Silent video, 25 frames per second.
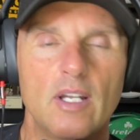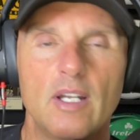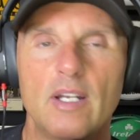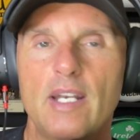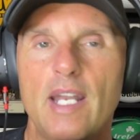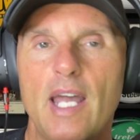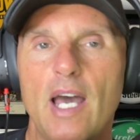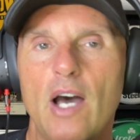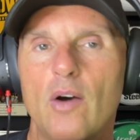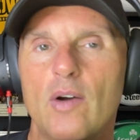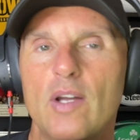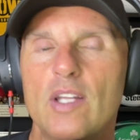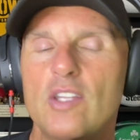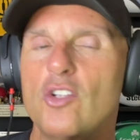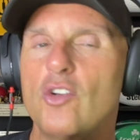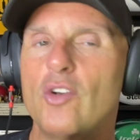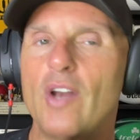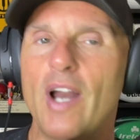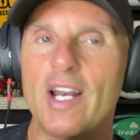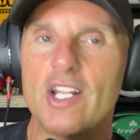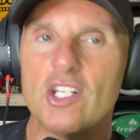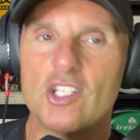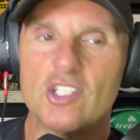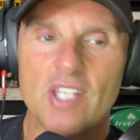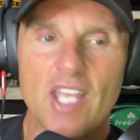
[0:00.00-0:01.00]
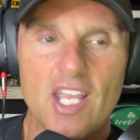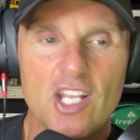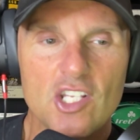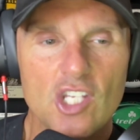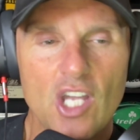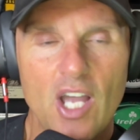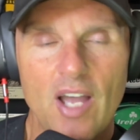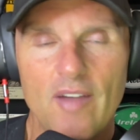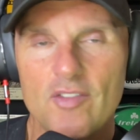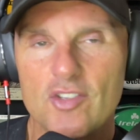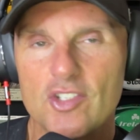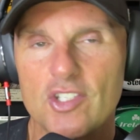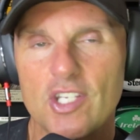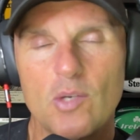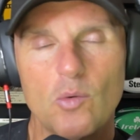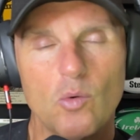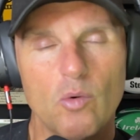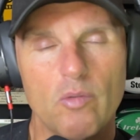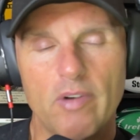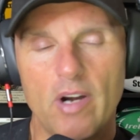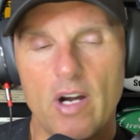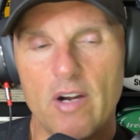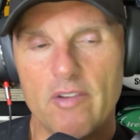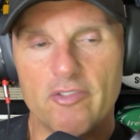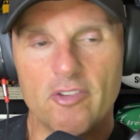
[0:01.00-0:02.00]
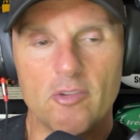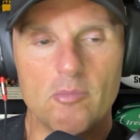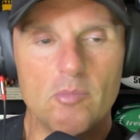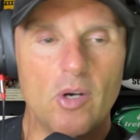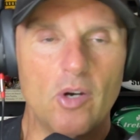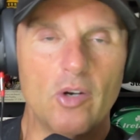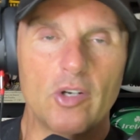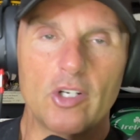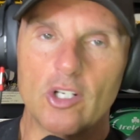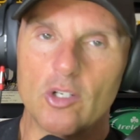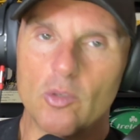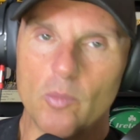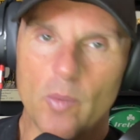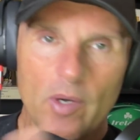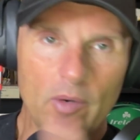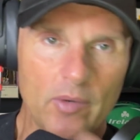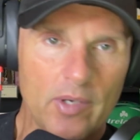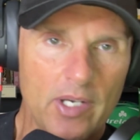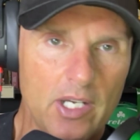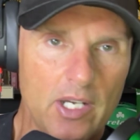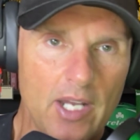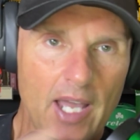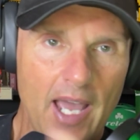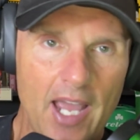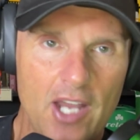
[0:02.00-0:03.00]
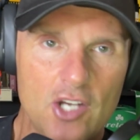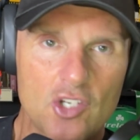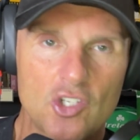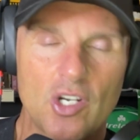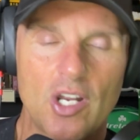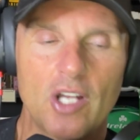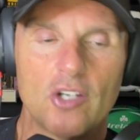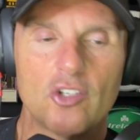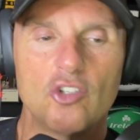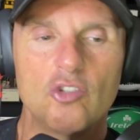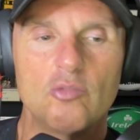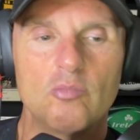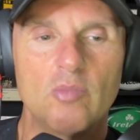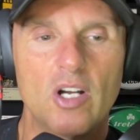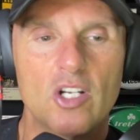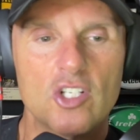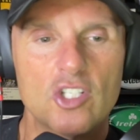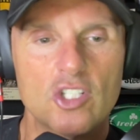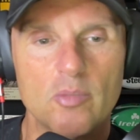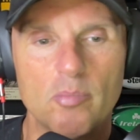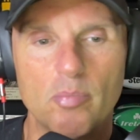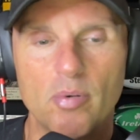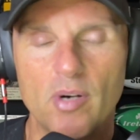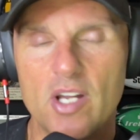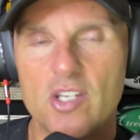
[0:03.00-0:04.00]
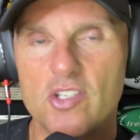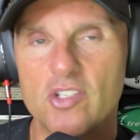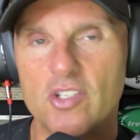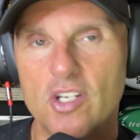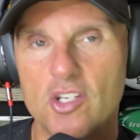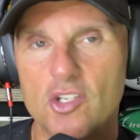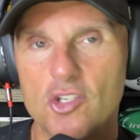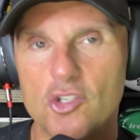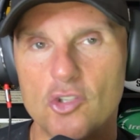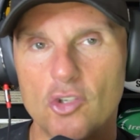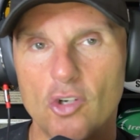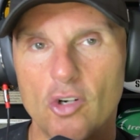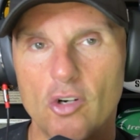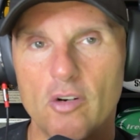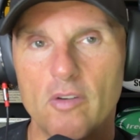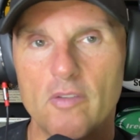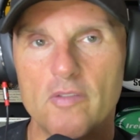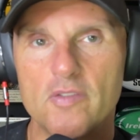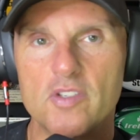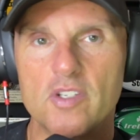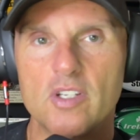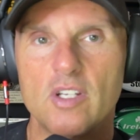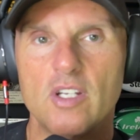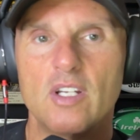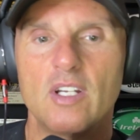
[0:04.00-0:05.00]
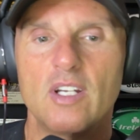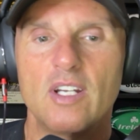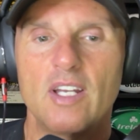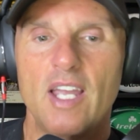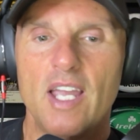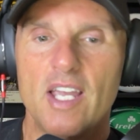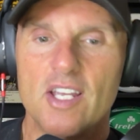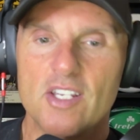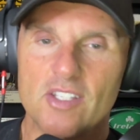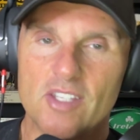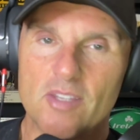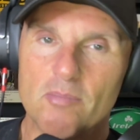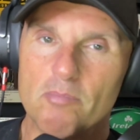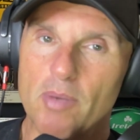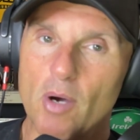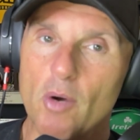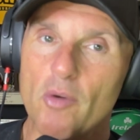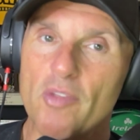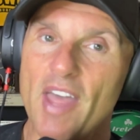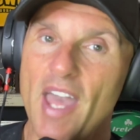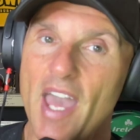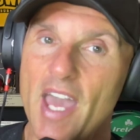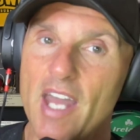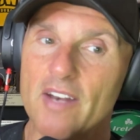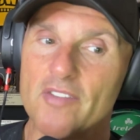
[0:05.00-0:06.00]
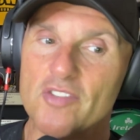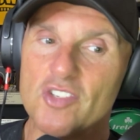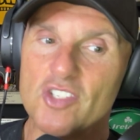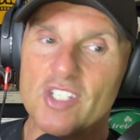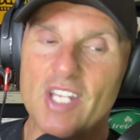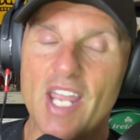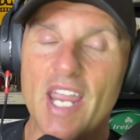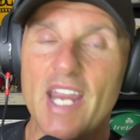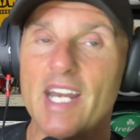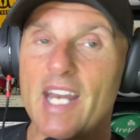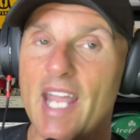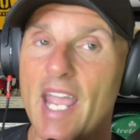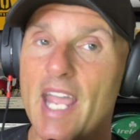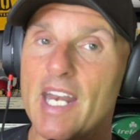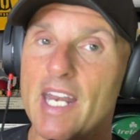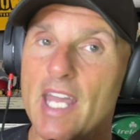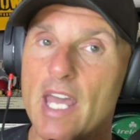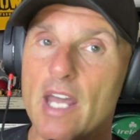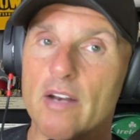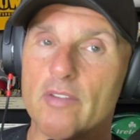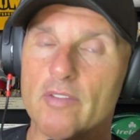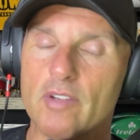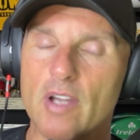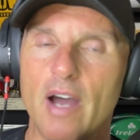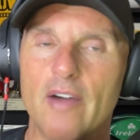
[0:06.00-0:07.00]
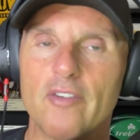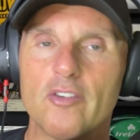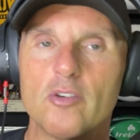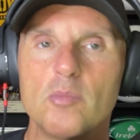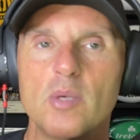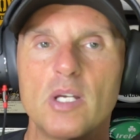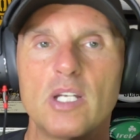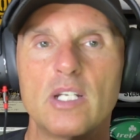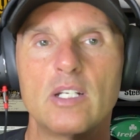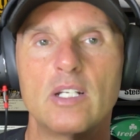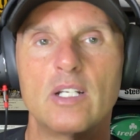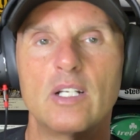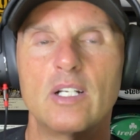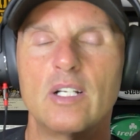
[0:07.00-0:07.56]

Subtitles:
Now, in the United States, obviously, we're very familiar. We don't need to hash it out too much. The president serves as both head of state and head of government.